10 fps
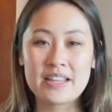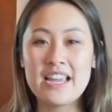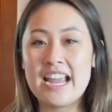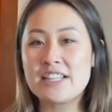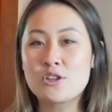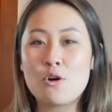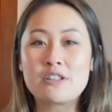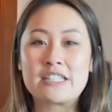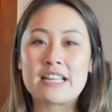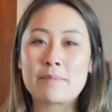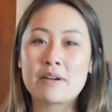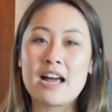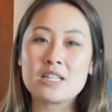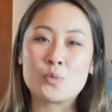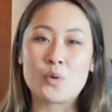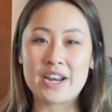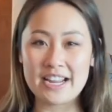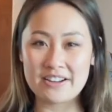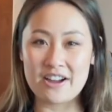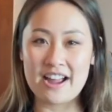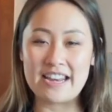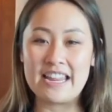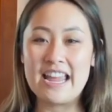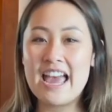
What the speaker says: It's called the subclass 189,